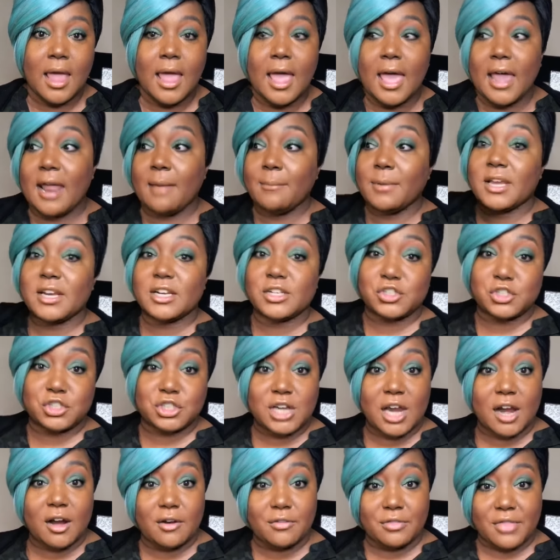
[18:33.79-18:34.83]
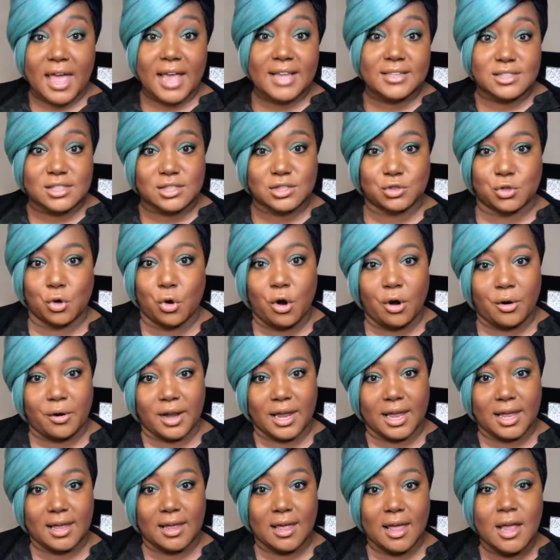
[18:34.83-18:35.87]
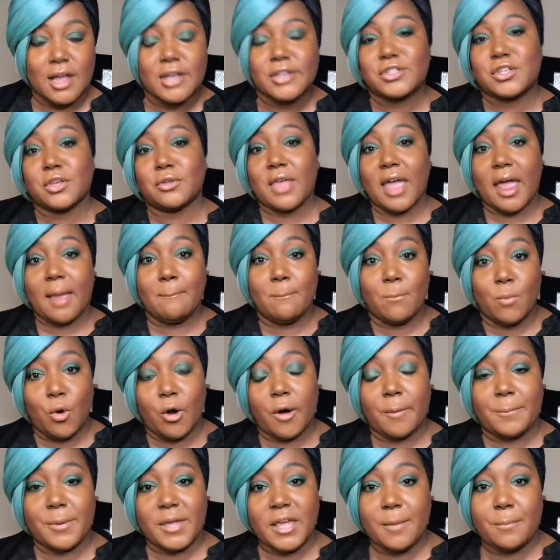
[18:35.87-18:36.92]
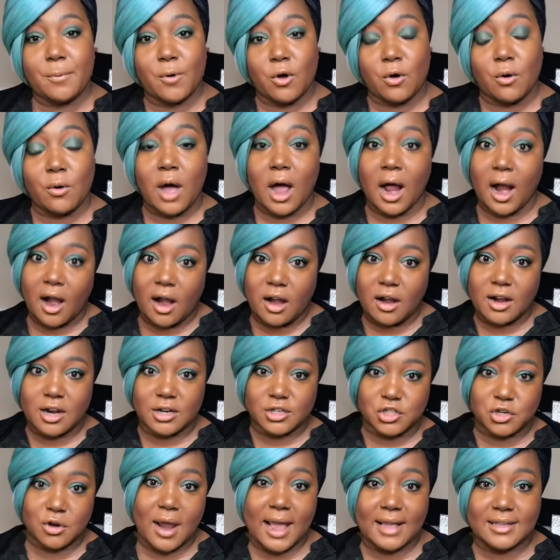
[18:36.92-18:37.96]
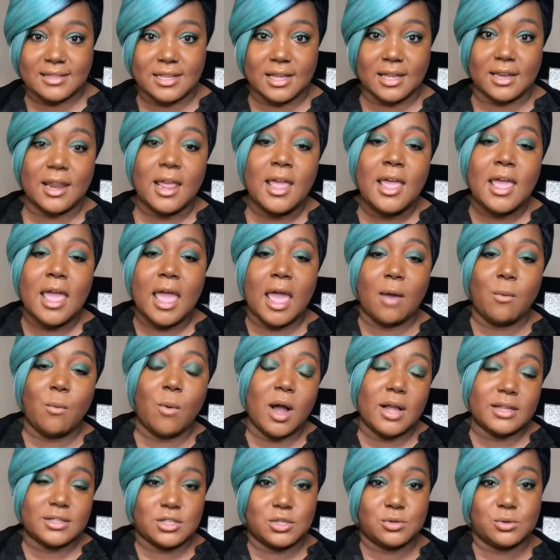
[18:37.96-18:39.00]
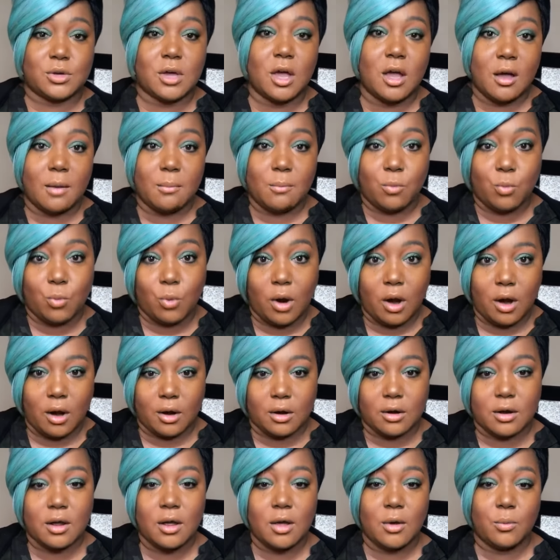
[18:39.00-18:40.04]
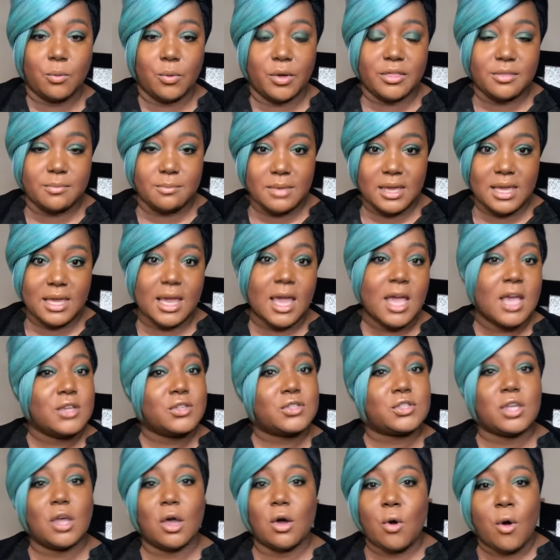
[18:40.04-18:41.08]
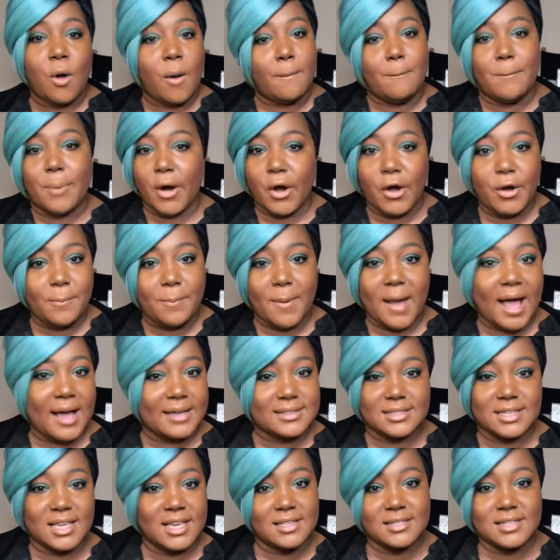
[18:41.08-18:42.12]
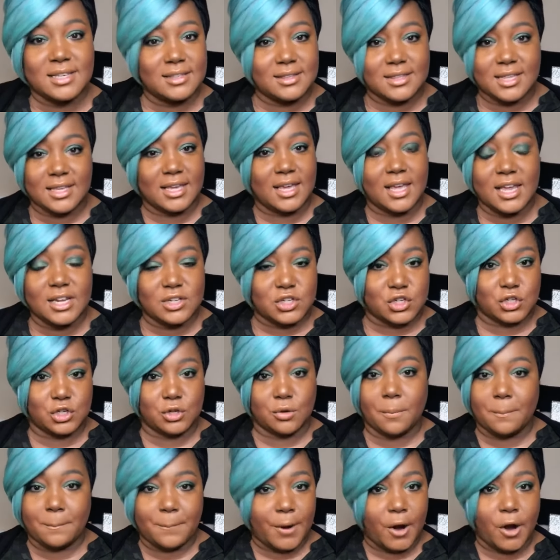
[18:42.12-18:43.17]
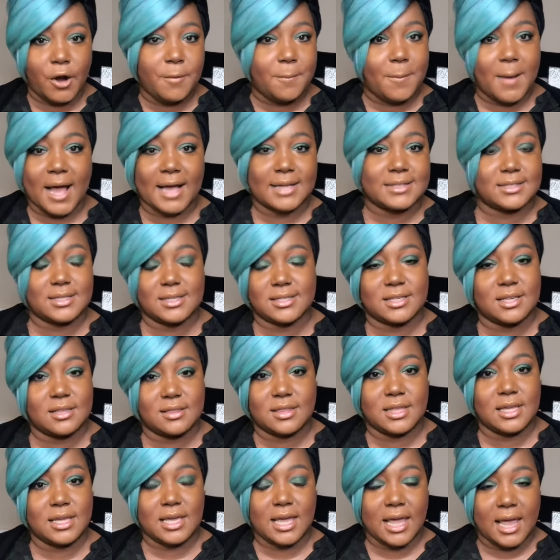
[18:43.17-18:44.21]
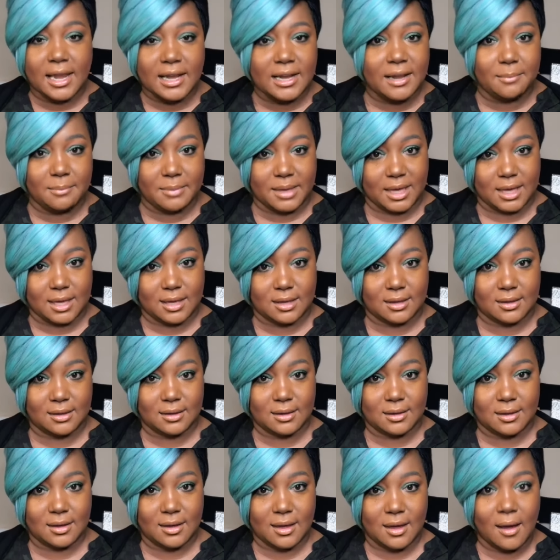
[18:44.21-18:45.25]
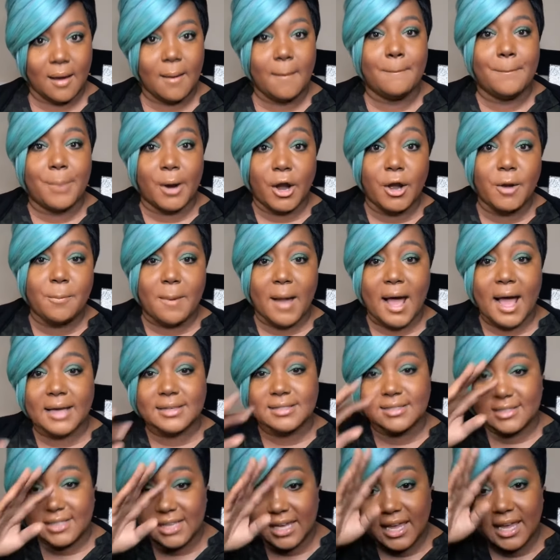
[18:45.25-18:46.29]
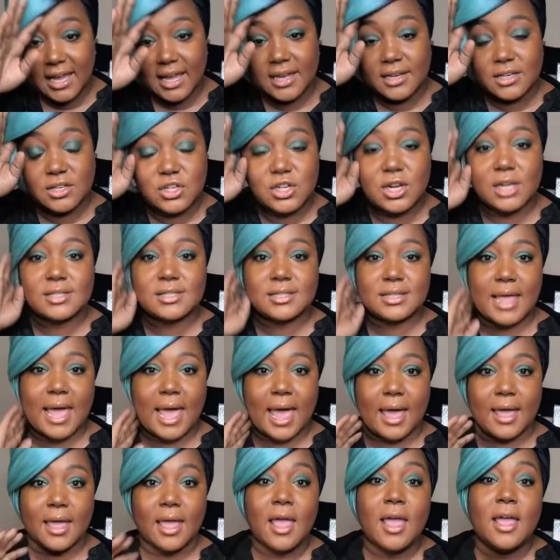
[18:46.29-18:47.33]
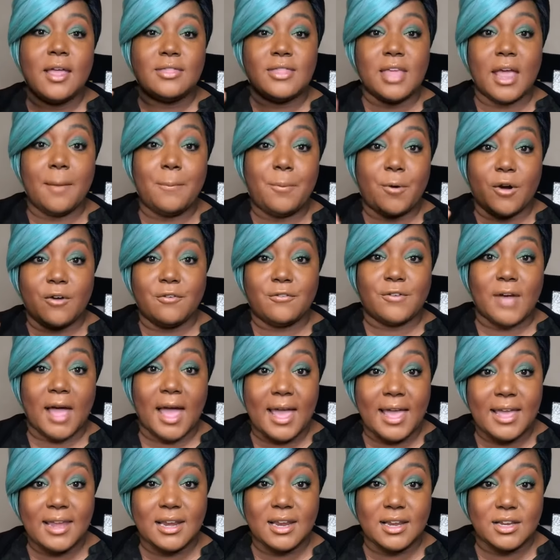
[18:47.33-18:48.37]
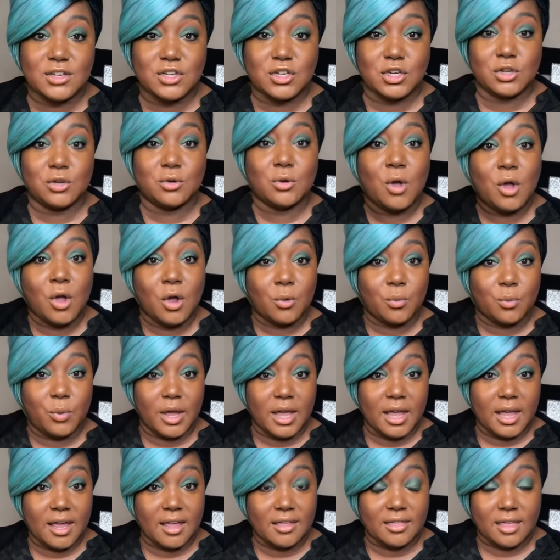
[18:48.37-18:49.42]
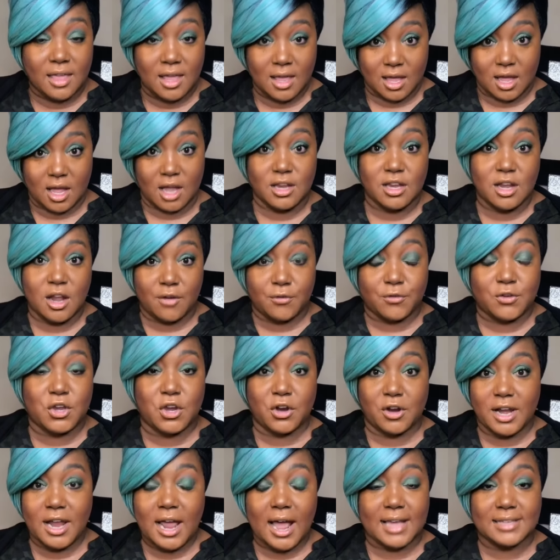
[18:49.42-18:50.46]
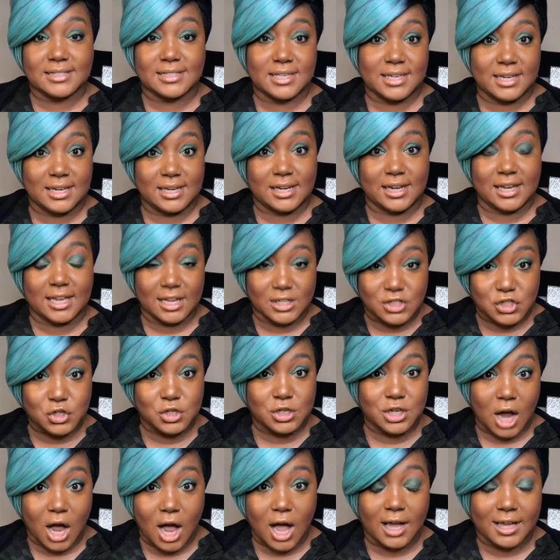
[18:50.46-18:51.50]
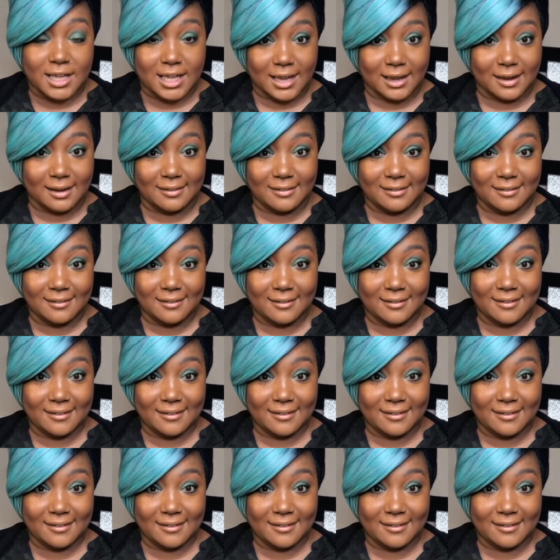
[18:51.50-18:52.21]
And I'm going to share that story so that more people are attracted and want to come work with me. So Bird Box isn't the issue. Bird Box isn't the enemy. Bird Box did just that. They provided you with enough curiosity to get you talking